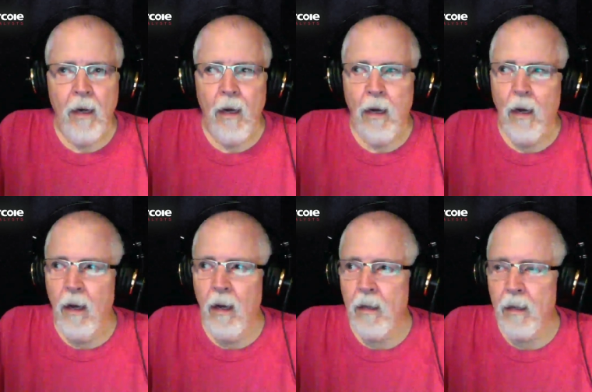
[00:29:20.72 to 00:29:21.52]

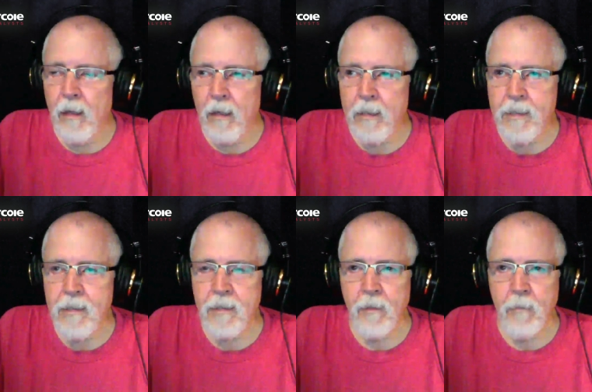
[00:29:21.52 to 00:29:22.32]
Uh,
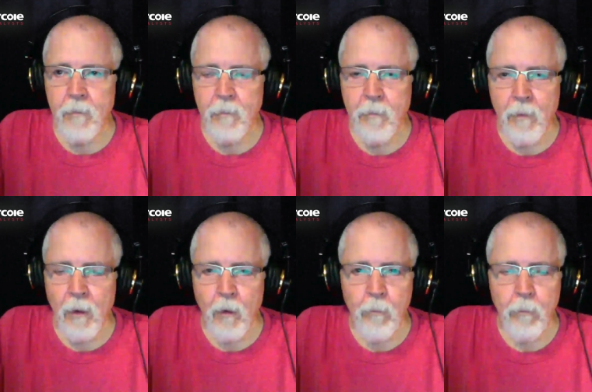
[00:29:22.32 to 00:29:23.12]
it's um, a
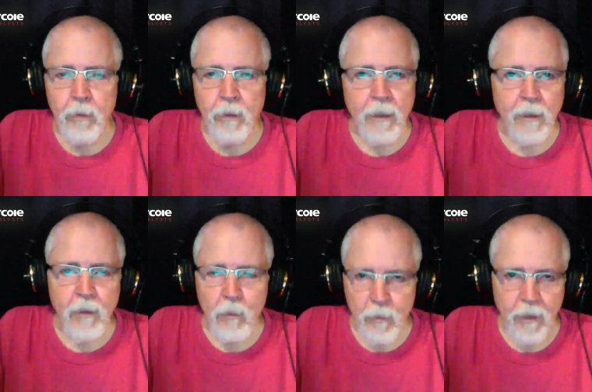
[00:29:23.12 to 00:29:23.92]
completely
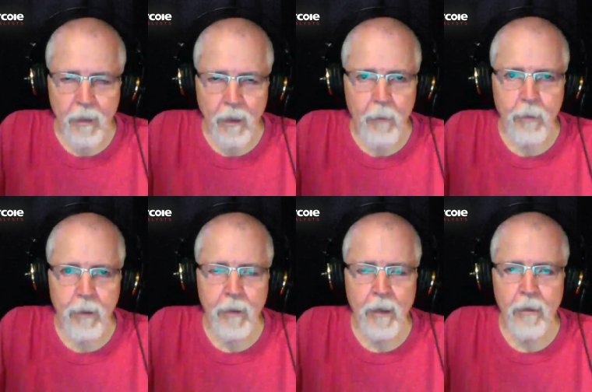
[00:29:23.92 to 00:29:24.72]
new thing
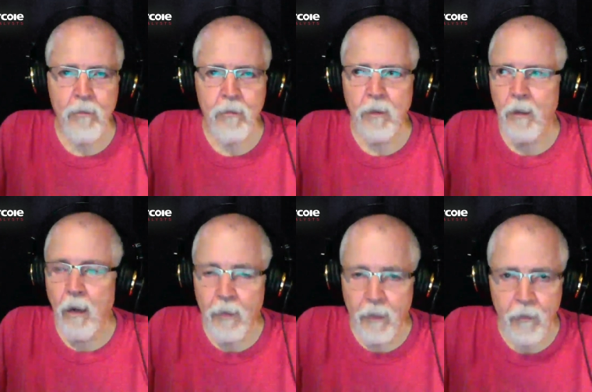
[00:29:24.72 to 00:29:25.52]
operating outside
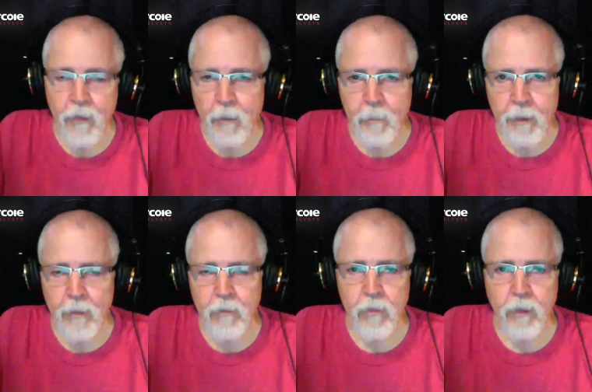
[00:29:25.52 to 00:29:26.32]
on the internet, but
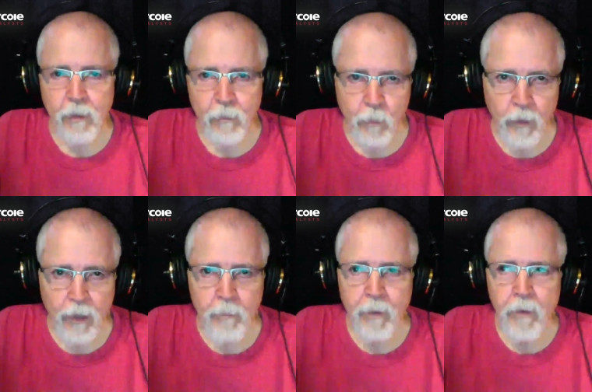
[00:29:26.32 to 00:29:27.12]
outside of the
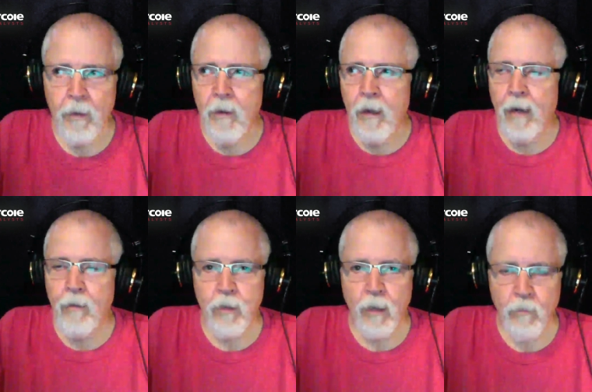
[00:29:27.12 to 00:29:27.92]
web,
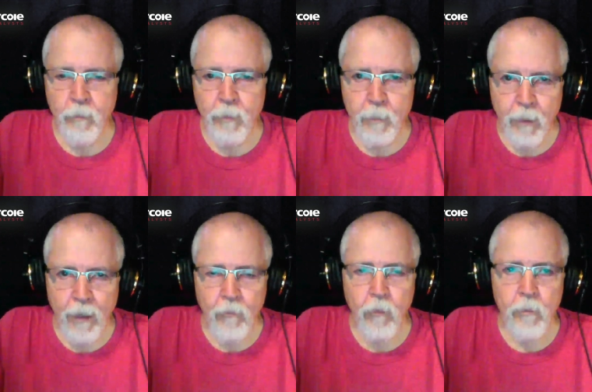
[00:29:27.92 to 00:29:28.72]
outside of big
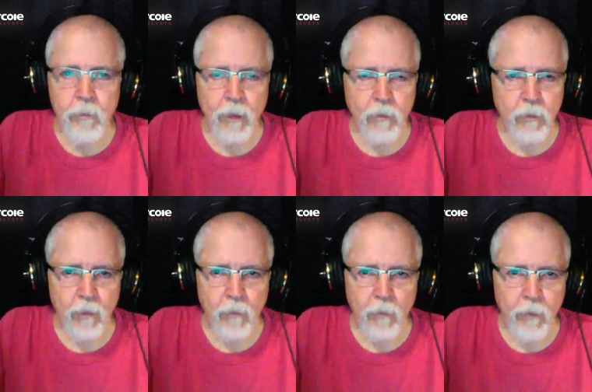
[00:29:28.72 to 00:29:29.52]
platforms, outside
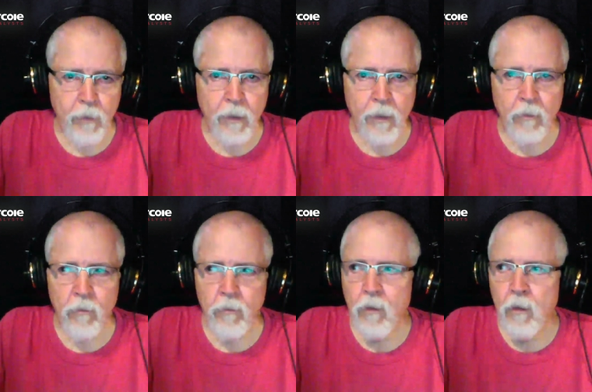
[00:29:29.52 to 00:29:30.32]
of everything
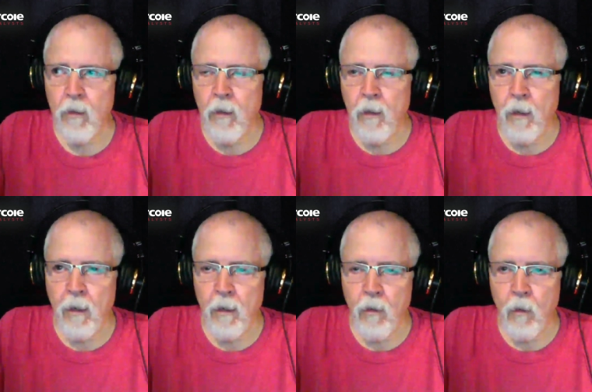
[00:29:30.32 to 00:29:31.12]
else,
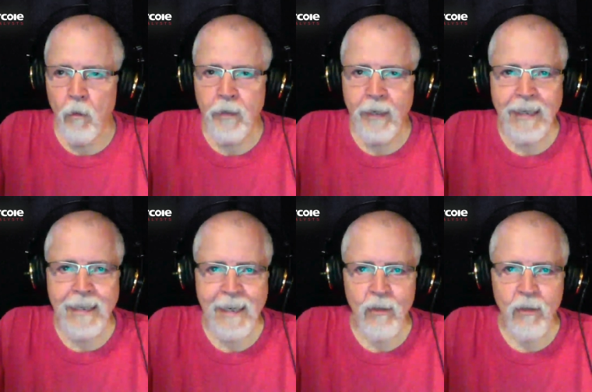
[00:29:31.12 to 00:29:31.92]
uh, called the
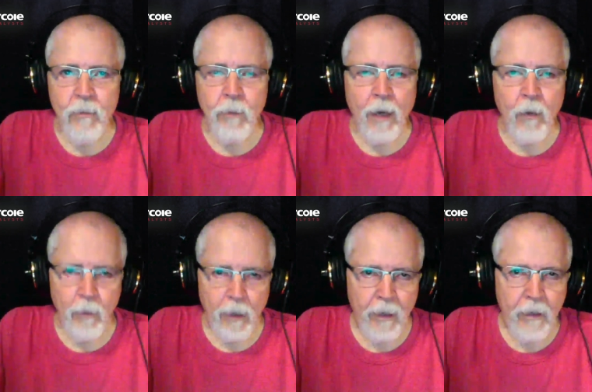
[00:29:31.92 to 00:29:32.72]
intention
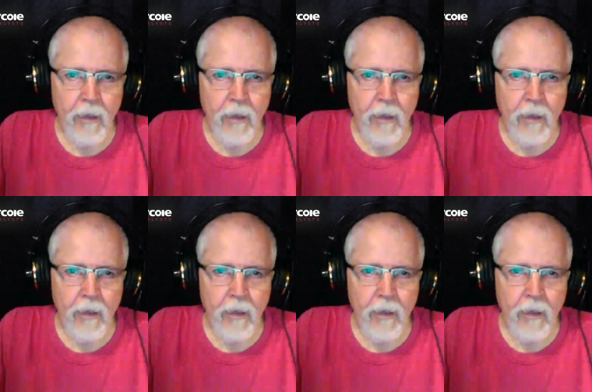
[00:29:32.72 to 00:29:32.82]
byway.